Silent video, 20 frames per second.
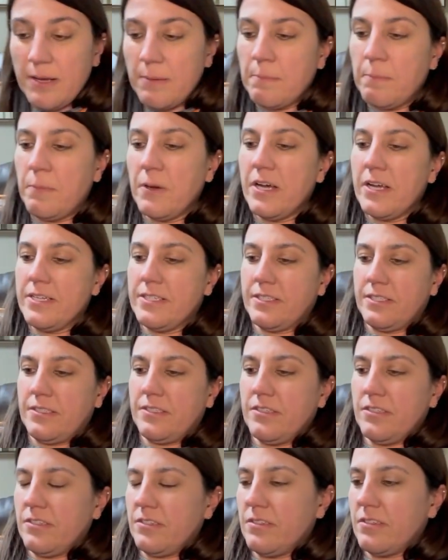but
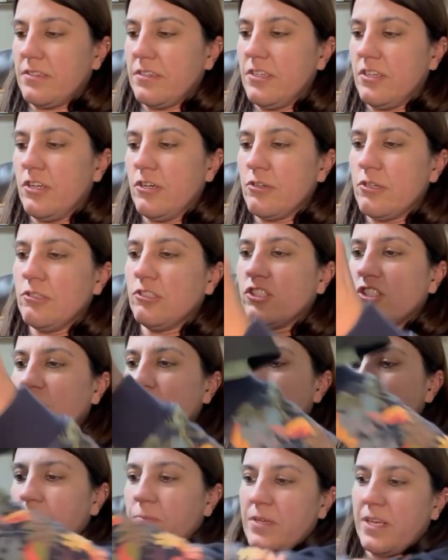you know, you
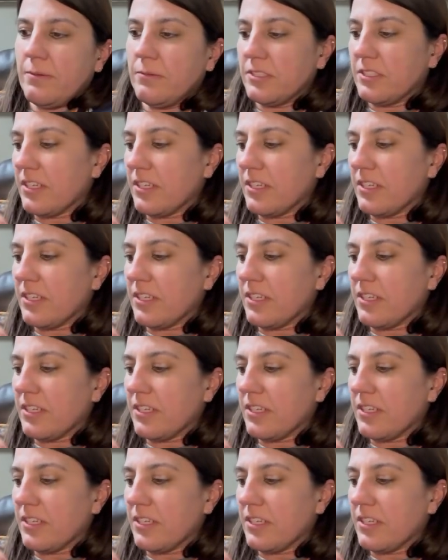should be able